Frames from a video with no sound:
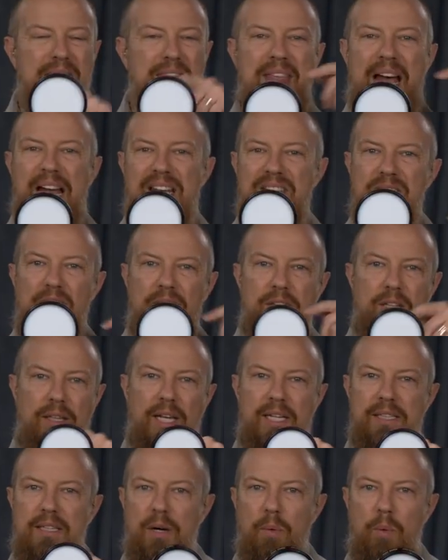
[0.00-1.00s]
That's not the
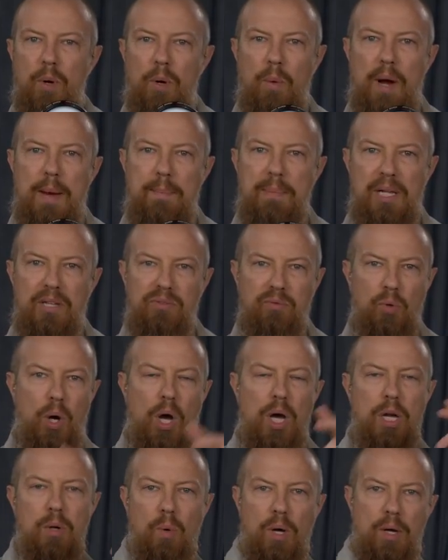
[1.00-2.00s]
light that I want to white balance for.
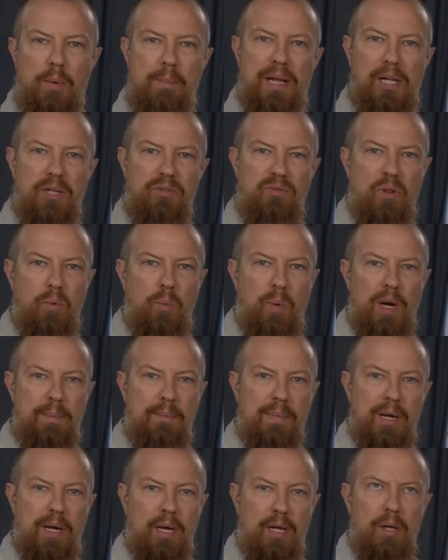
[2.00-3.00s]
I don't want to balance for the white.
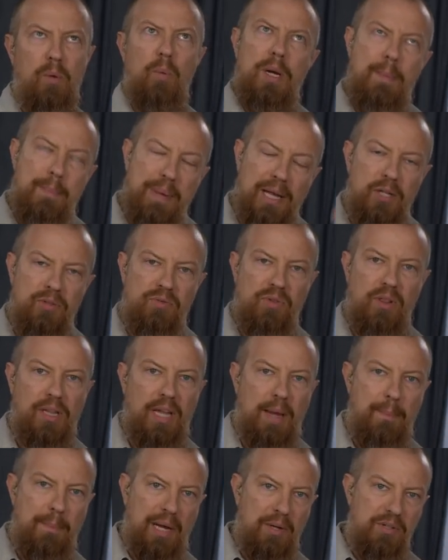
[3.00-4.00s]
I don't want to balance for the
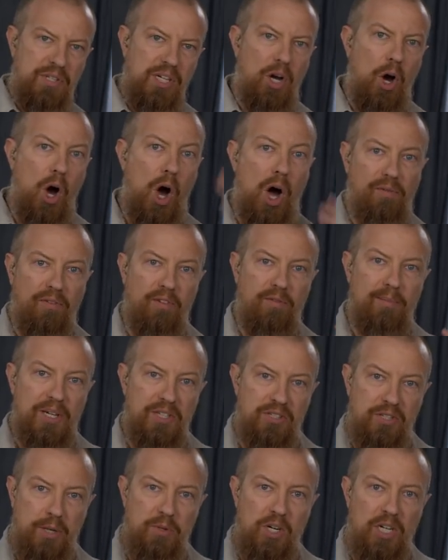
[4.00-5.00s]
light bouncing off of my
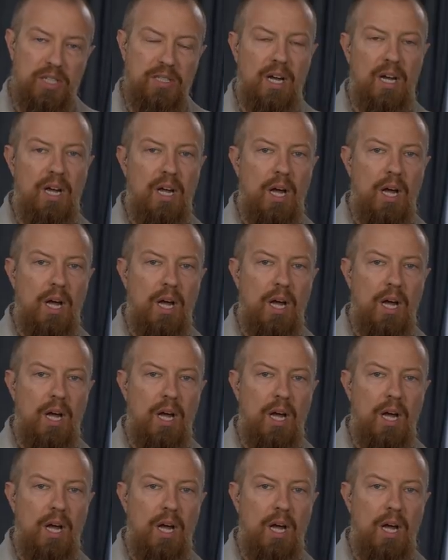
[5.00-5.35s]
subject.